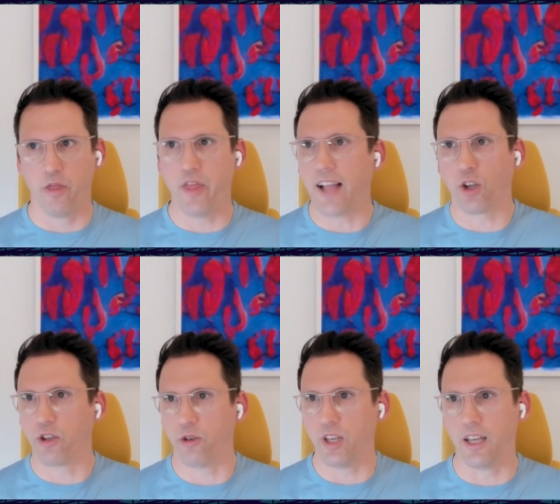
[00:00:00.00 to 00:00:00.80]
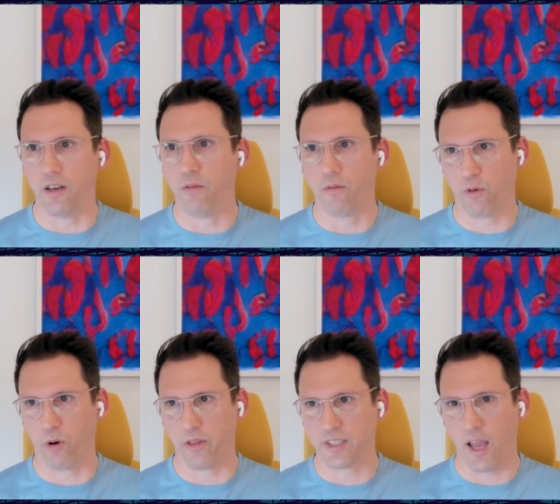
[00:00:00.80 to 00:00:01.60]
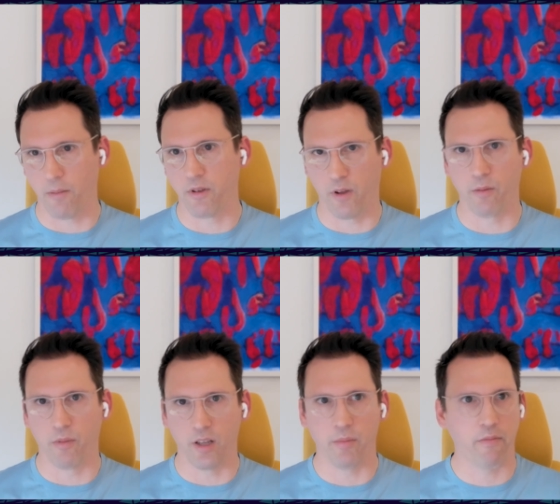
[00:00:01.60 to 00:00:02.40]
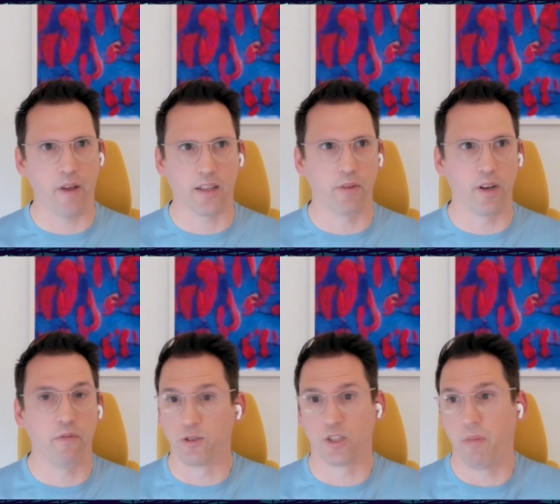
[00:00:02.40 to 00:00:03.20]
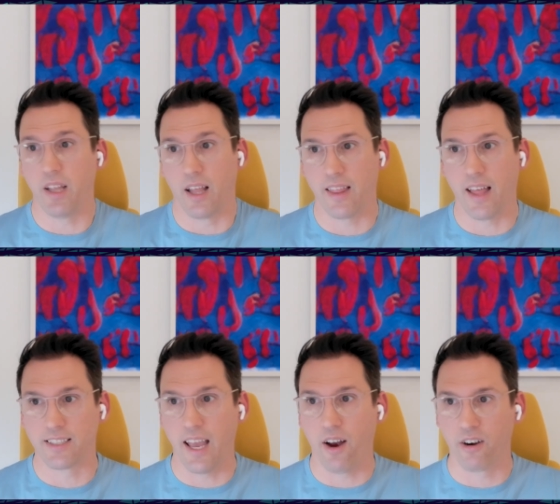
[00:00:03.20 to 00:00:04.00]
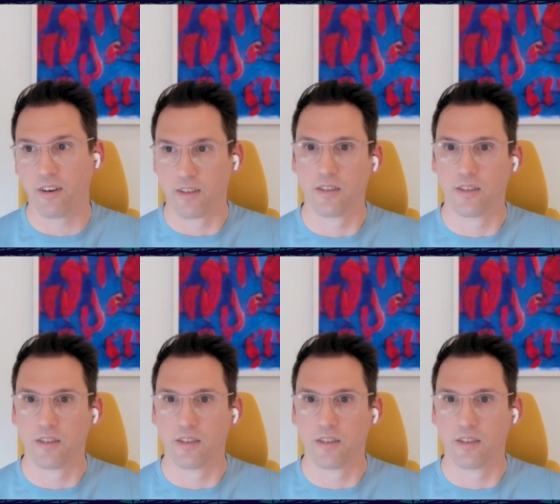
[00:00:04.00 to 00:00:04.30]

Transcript: that's all you need for the scam to fundamentally be effective. And it feels to me like that's there.